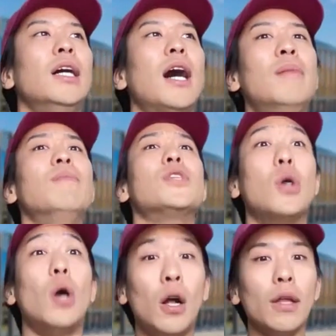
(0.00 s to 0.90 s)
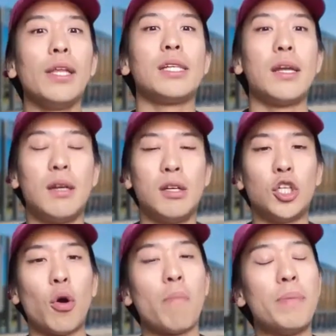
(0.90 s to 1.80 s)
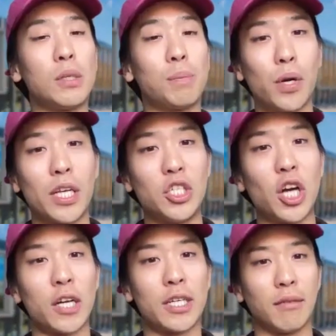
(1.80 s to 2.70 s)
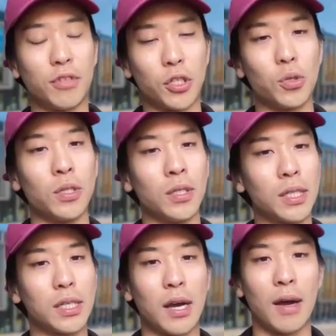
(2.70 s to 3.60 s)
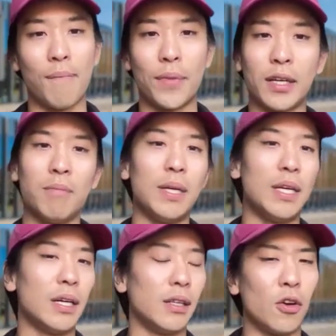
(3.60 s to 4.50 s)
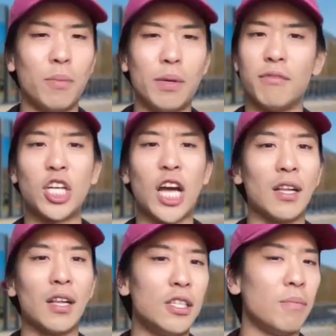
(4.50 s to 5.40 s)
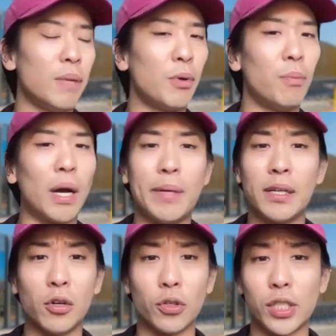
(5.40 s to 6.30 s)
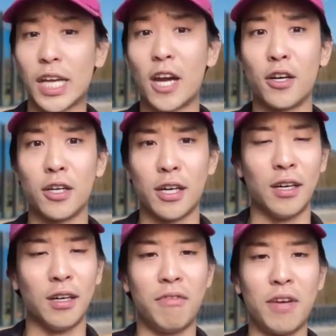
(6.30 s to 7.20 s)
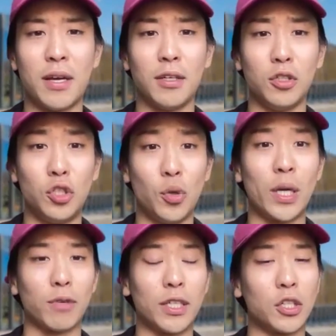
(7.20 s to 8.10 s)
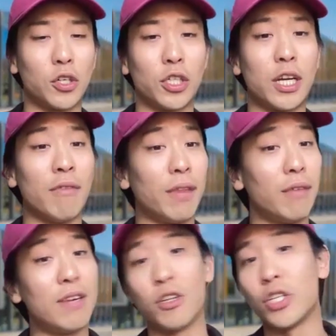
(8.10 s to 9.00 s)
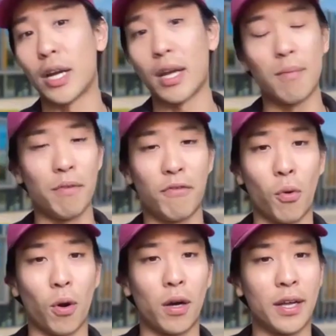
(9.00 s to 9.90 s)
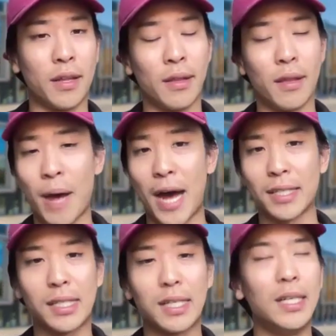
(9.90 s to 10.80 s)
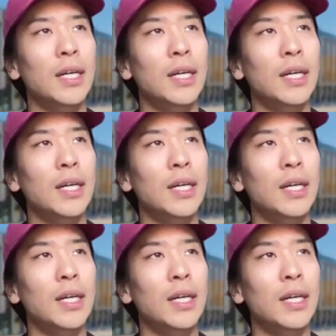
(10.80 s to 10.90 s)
So all of this can show up as pretty daunting for students. It can be a little bit of a challenge, and people might be a little scared of doing research if they've never done it before in the past.